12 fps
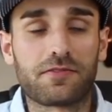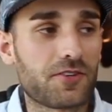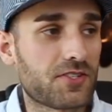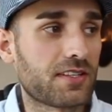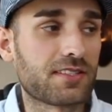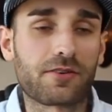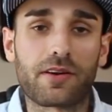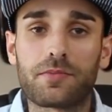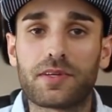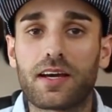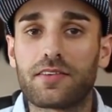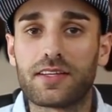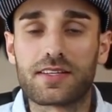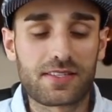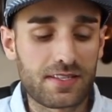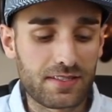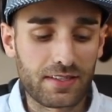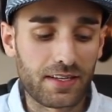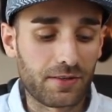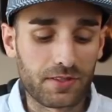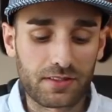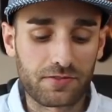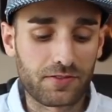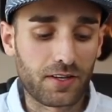First Instagram, now this. It's like,
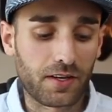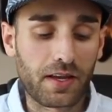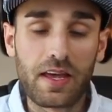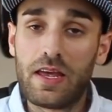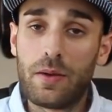what the fuck?